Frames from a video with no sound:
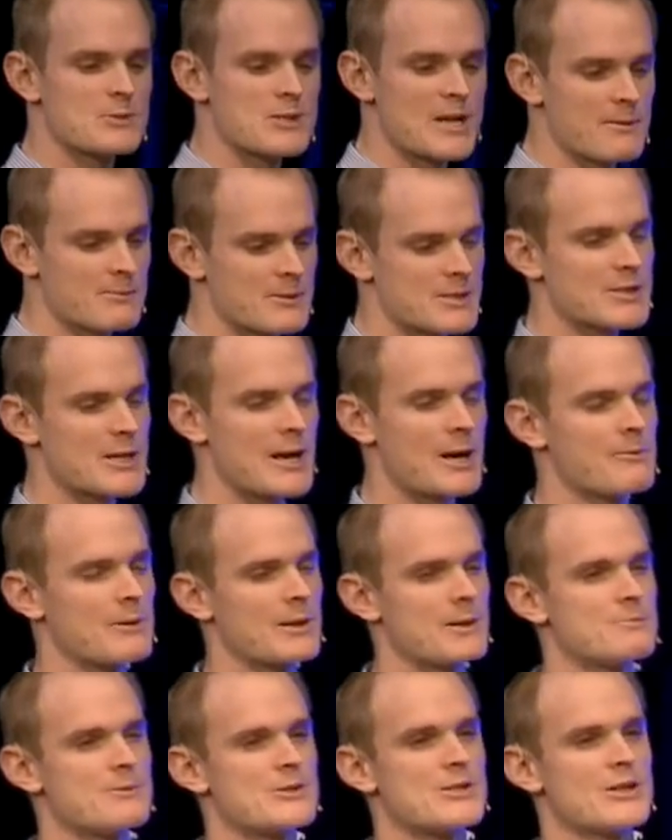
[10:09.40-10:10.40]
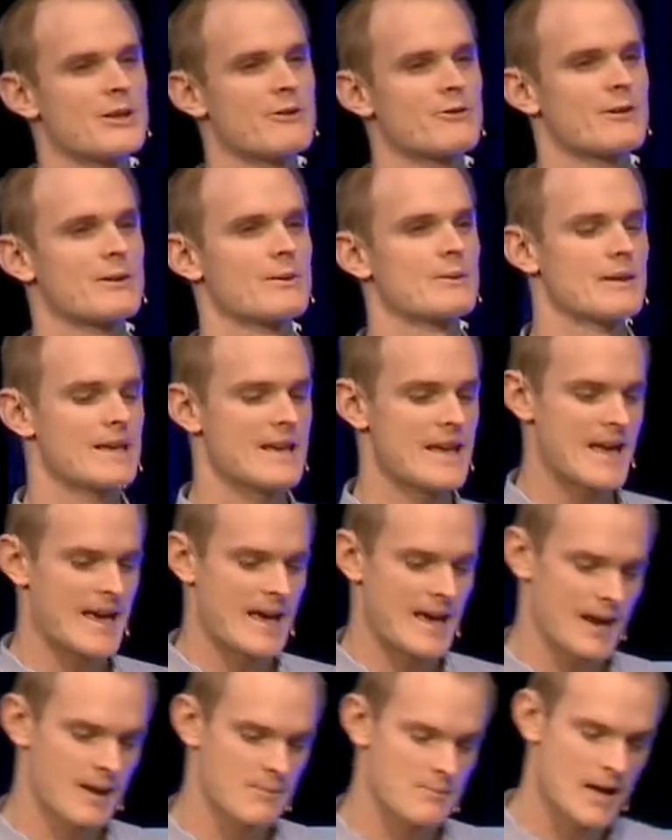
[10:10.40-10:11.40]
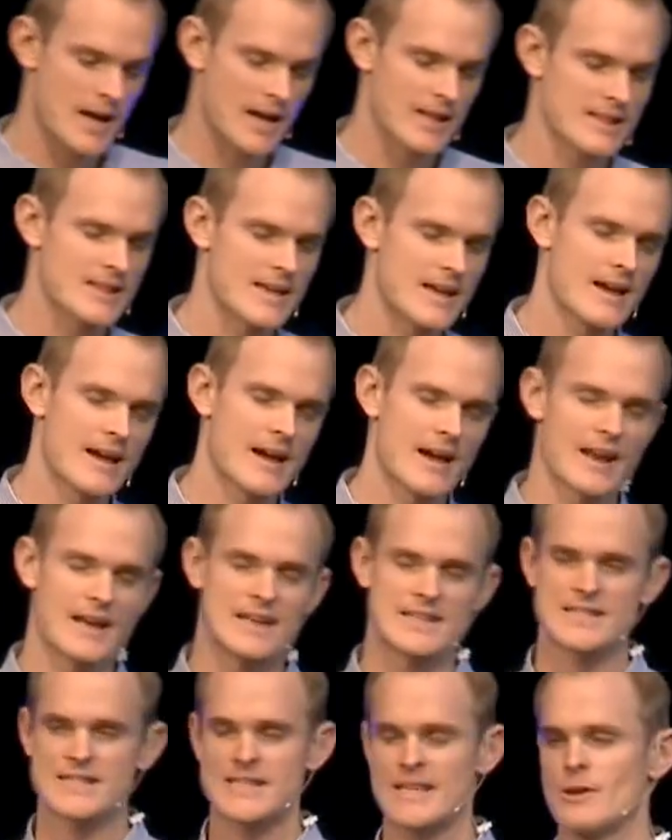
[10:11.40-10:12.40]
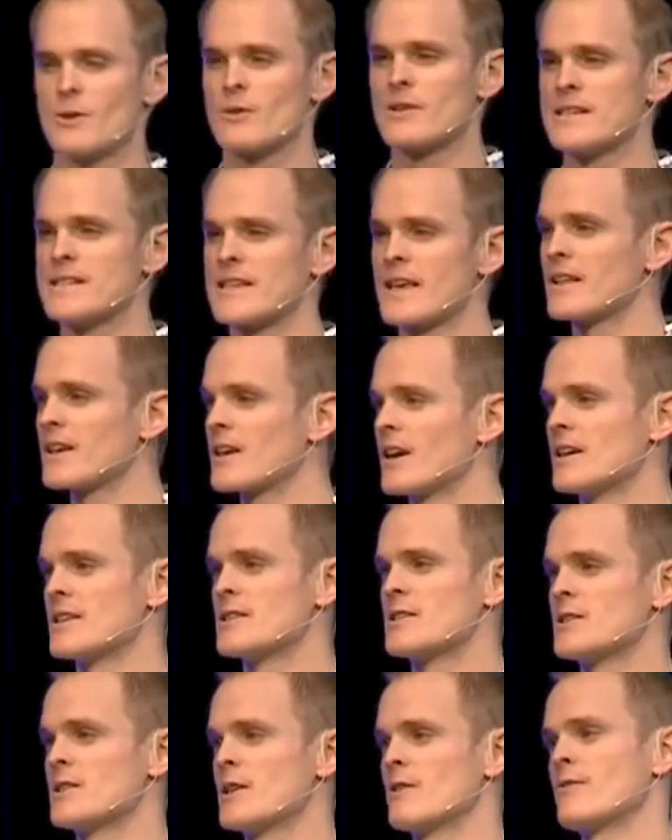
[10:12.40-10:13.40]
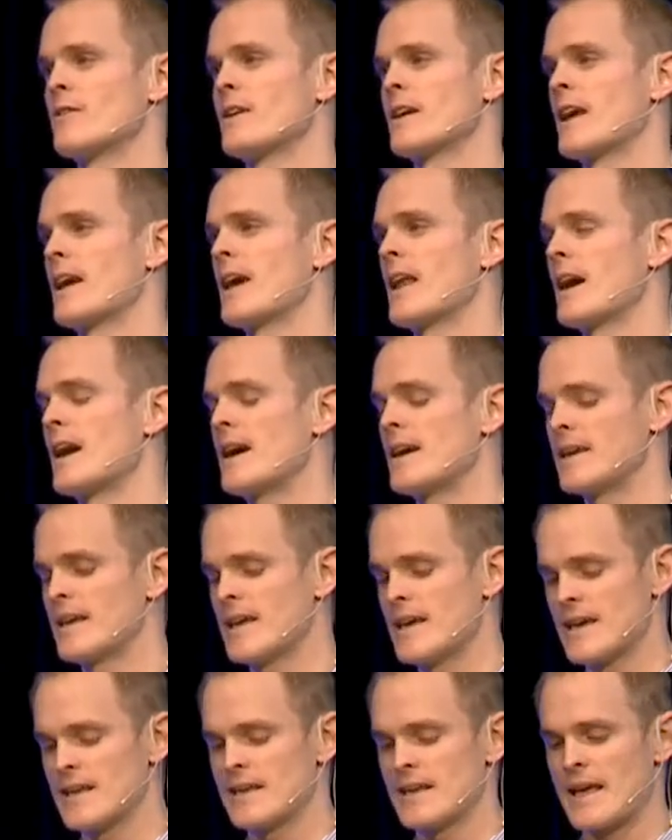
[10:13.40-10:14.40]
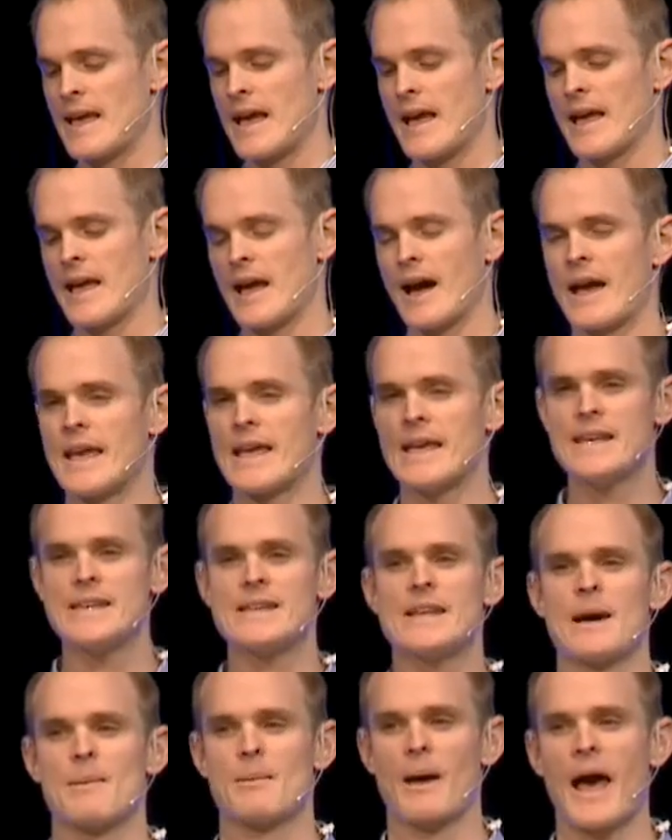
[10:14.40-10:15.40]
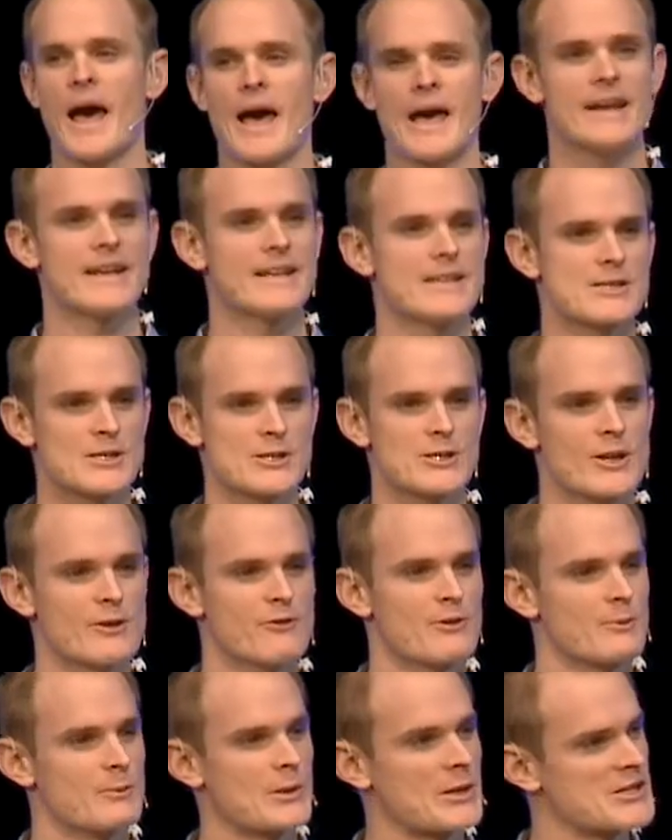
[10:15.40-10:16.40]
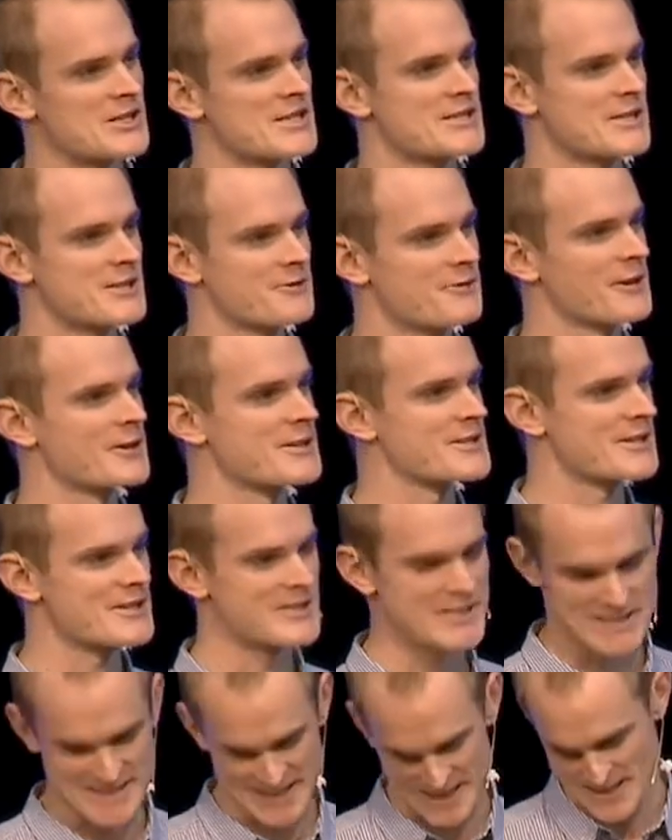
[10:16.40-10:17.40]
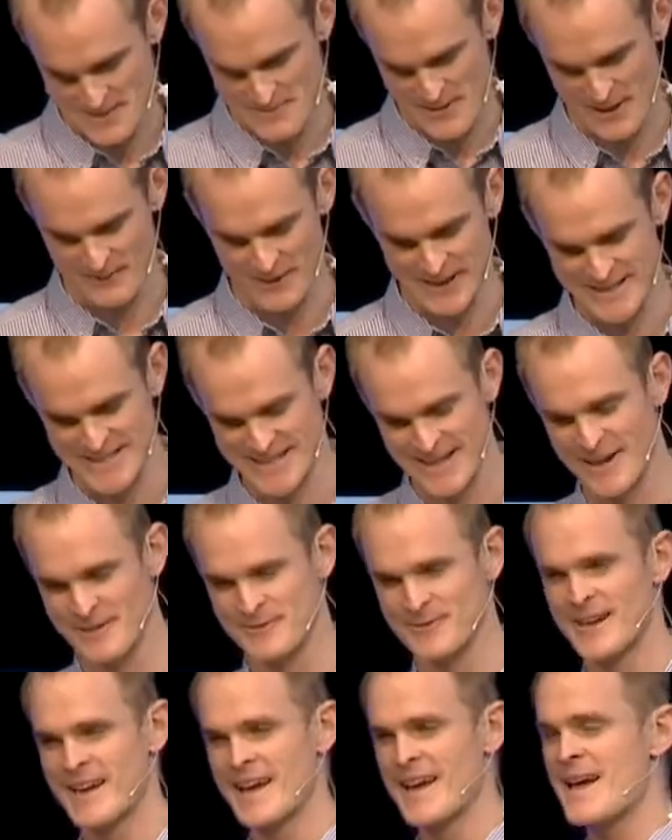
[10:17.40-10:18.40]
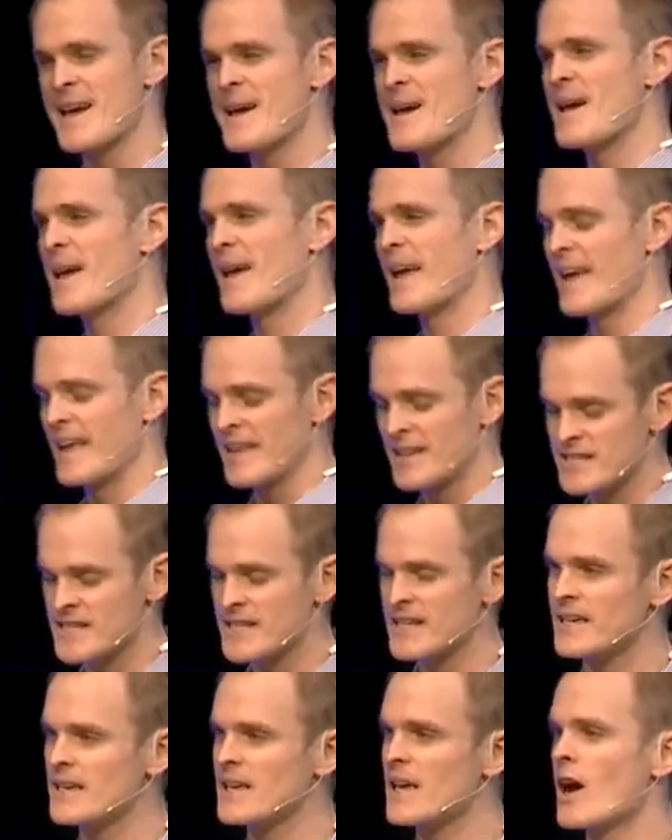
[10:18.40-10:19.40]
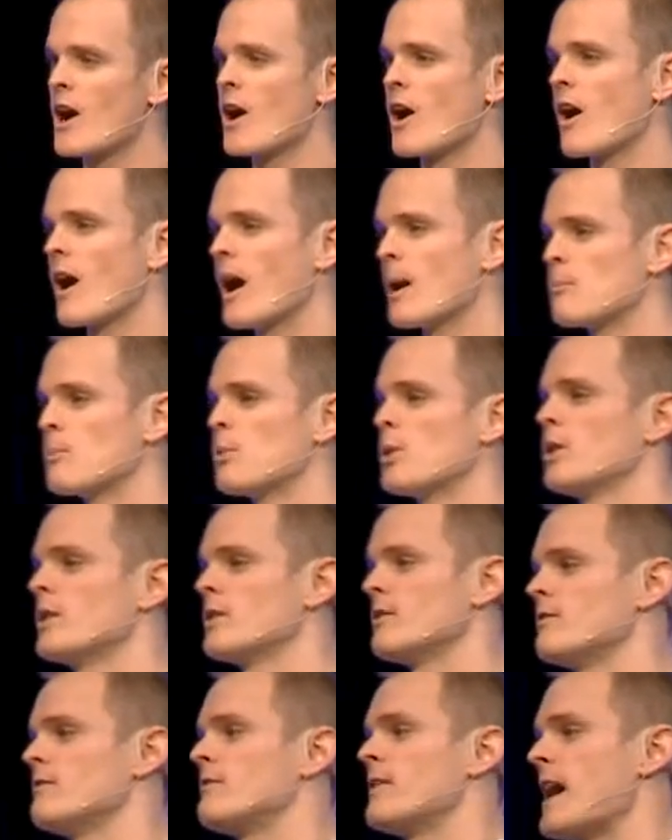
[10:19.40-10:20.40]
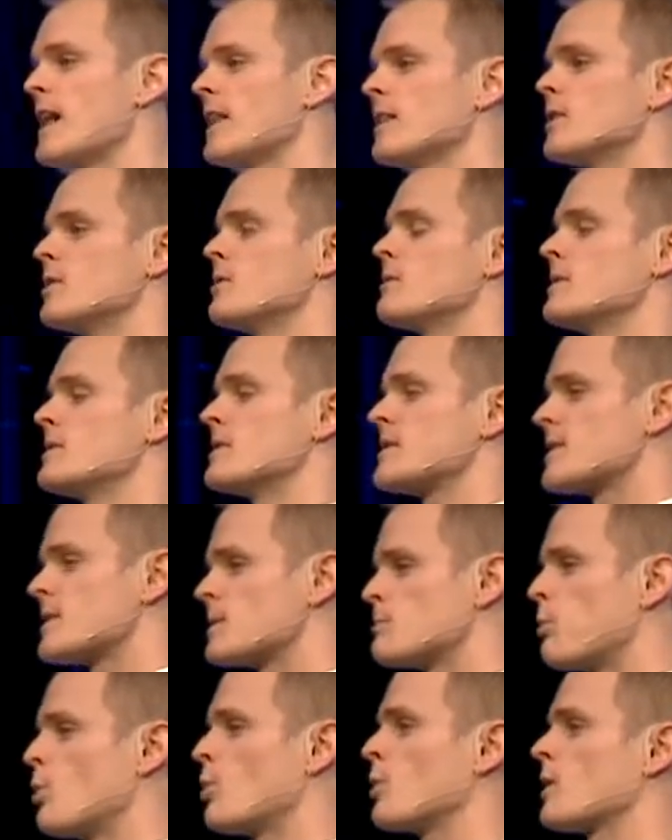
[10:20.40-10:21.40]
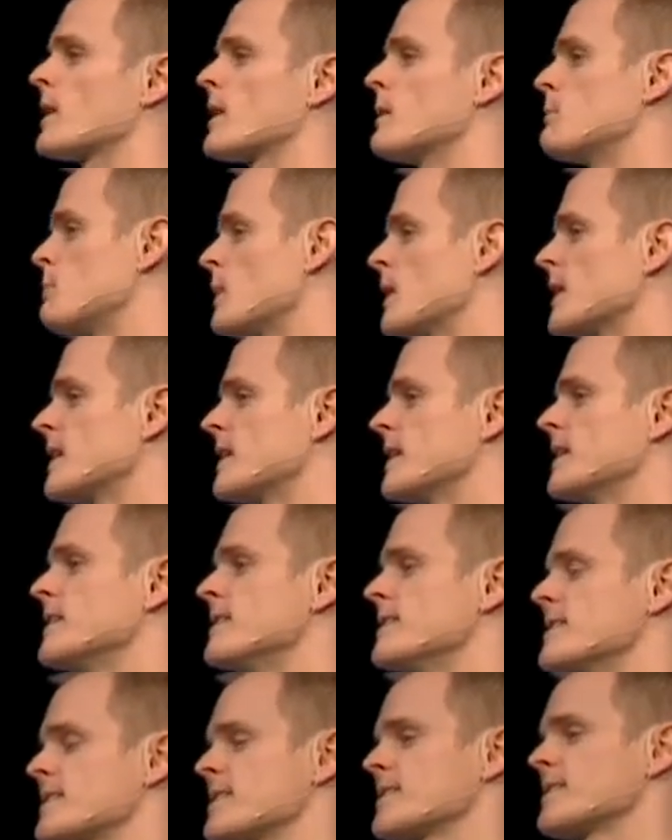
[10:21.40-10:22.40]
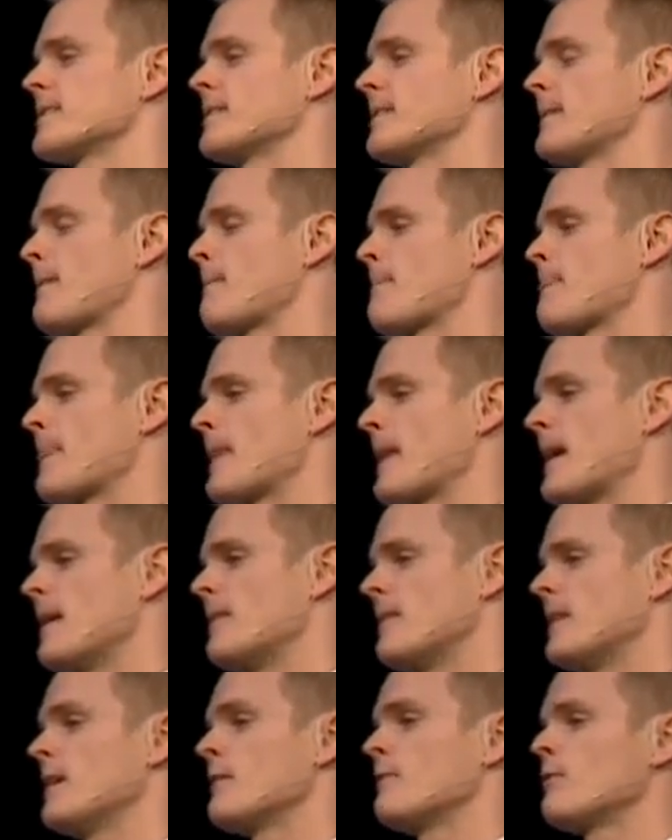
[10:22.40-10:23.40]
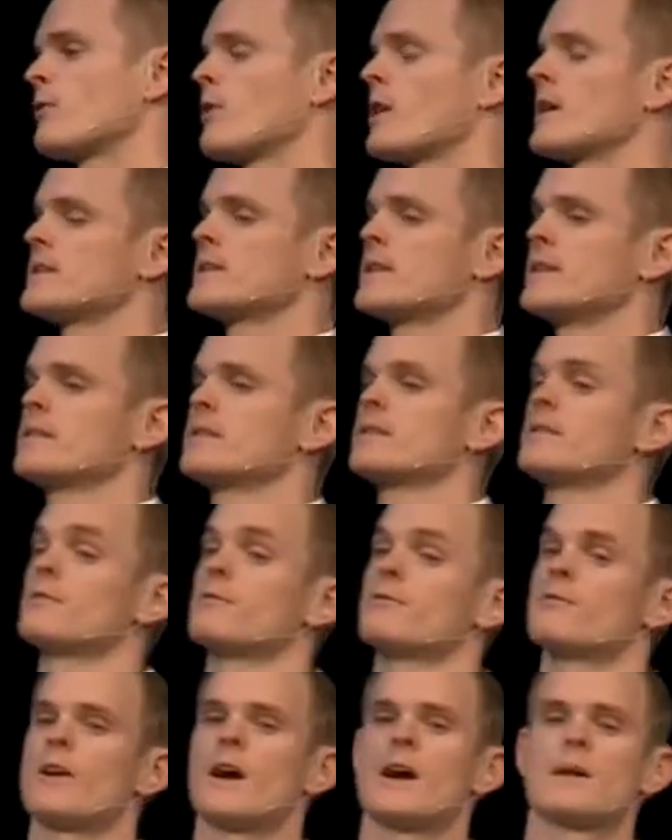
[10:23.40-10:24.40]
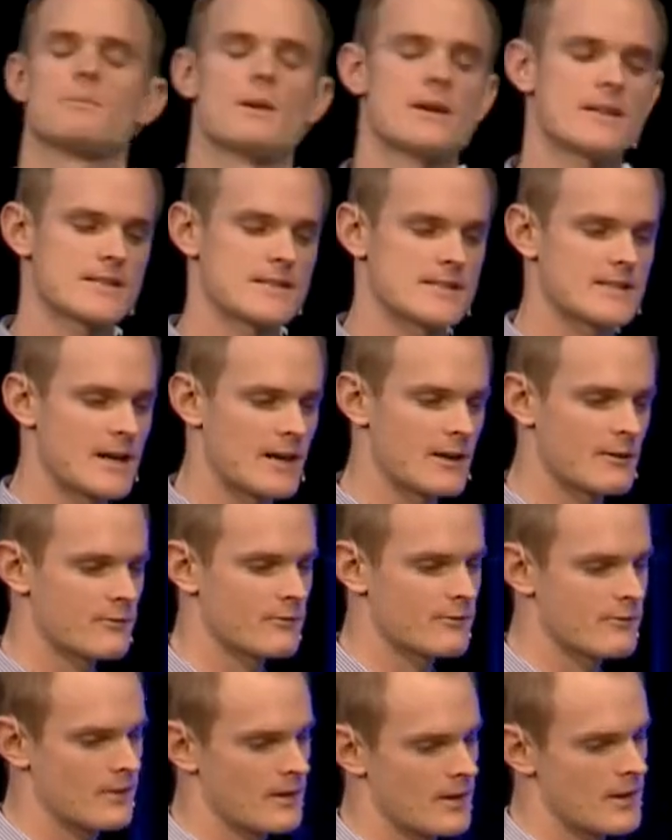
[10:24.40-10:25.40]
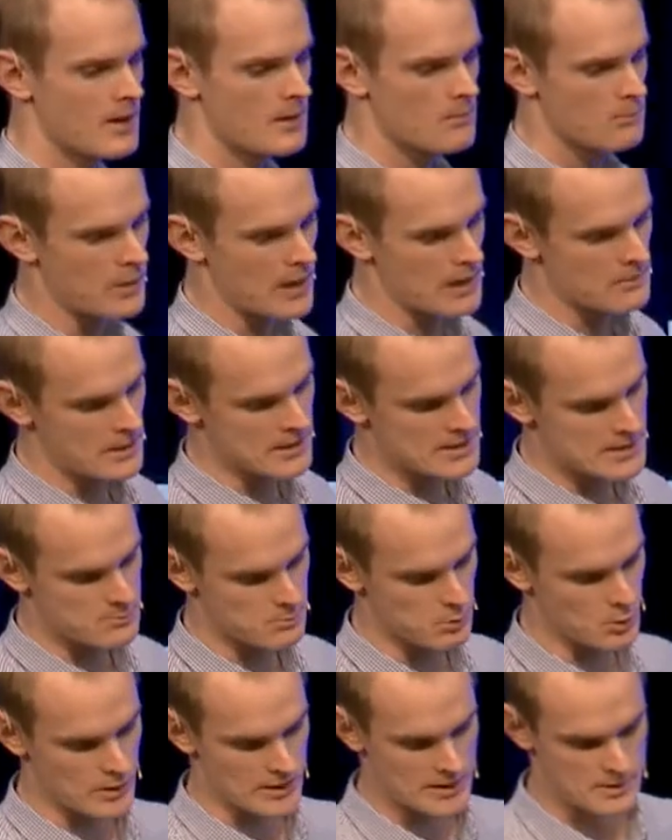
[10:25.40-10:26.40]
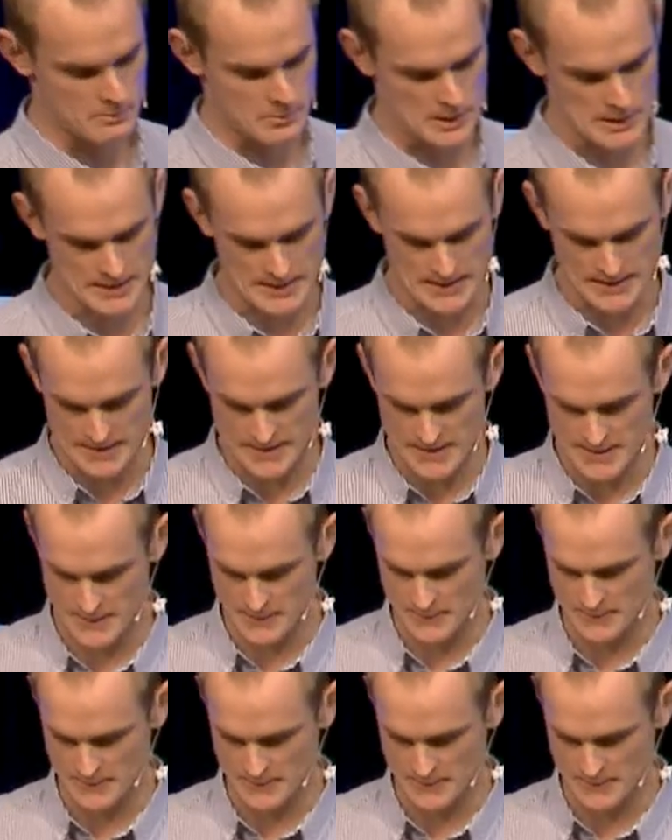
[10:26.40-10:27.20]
time to time when I'm surfing and I'm out there and I see all these other guys surfing and I, I end up hating surfing because I just feel so stink about myself. You see, I put value in sporting abilities and therefore I tend to define myself by my sporting abilities.